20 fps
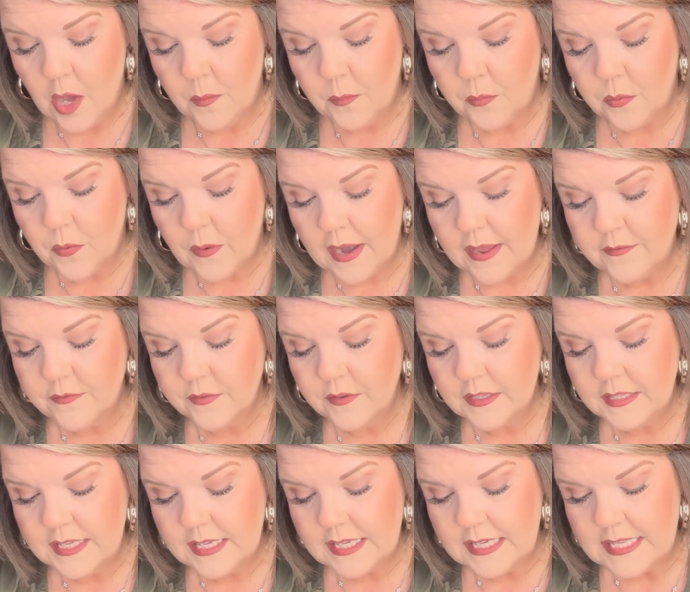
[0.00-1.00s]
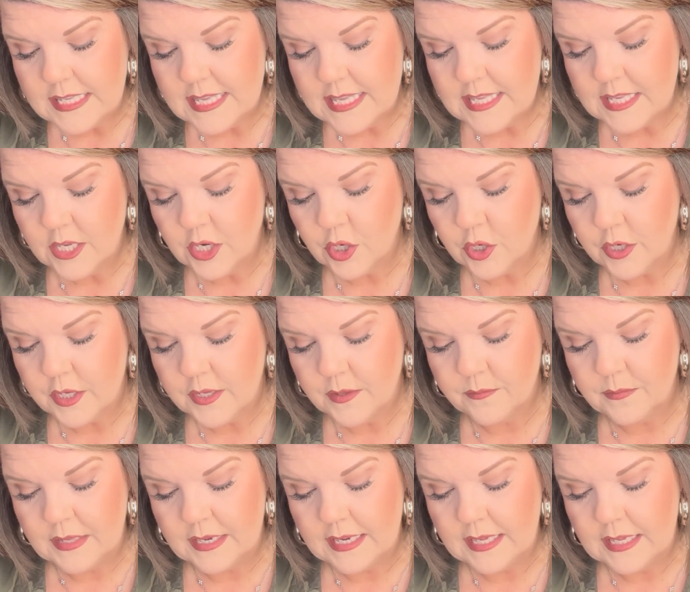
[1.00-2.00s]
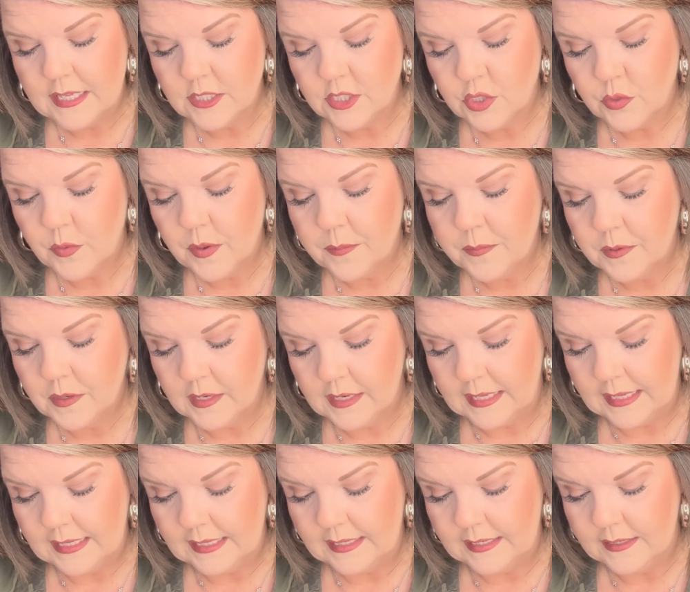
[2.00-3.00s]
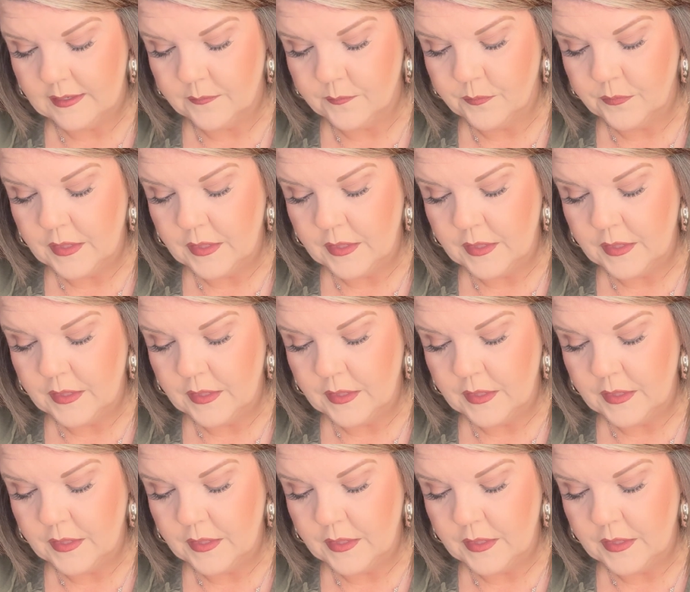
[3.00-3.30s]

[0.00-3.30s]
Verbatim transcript: prayfully consider committing to a plan